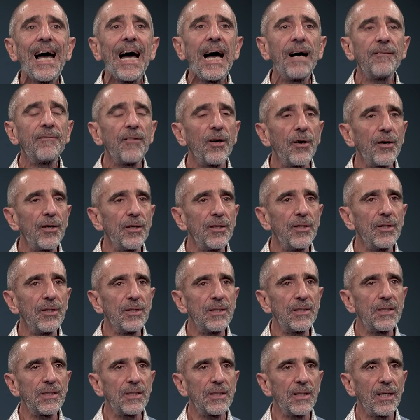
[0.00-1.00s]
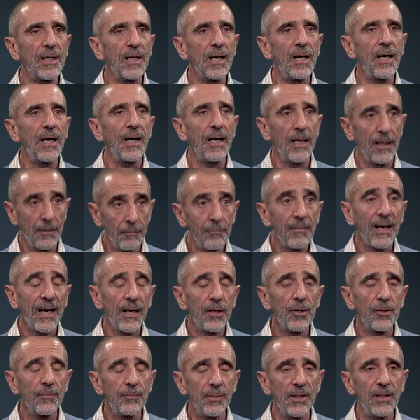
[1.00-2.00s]
avoided, uh, in my
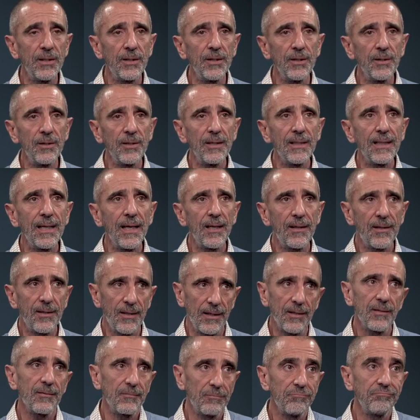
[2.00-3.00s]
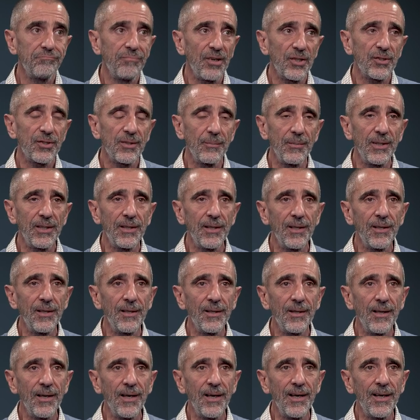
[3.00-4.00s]
opinion, and I think possibly
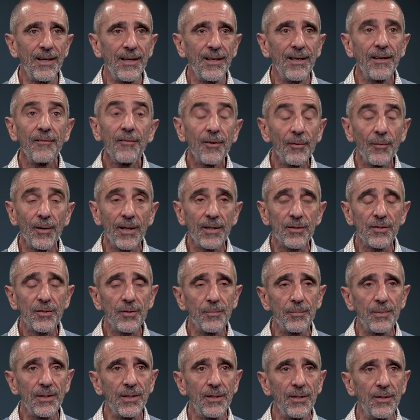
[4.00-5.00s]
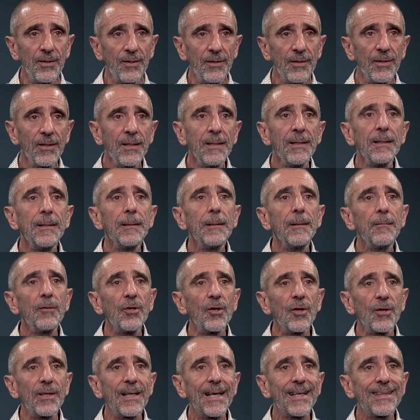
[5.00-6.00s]
in, uh, in everyone's opinion,
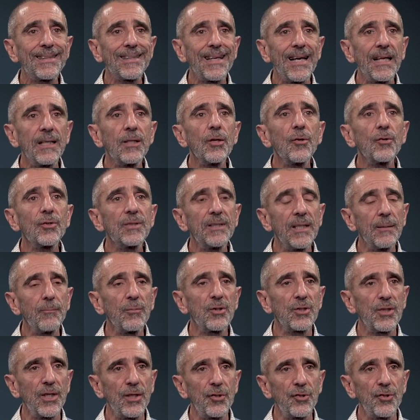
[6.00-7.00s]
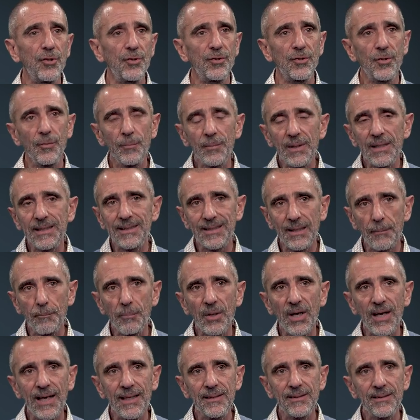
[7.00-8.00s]
you know, that those demonstrations could be
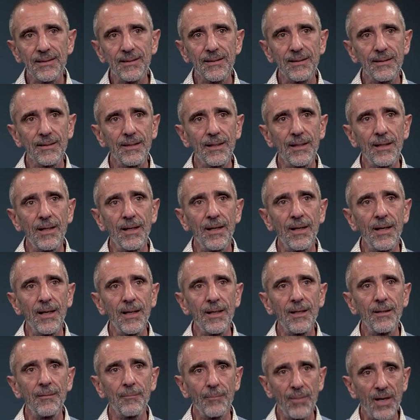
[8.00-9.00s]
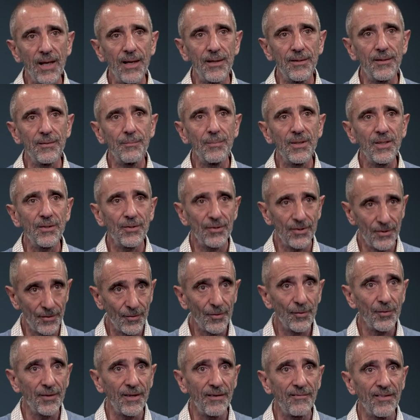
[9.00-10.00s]
suppressed uh, in blood because it
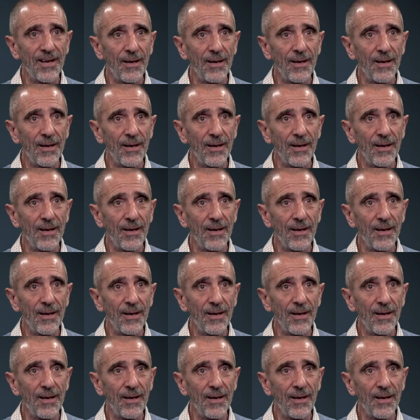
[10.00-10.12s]
could have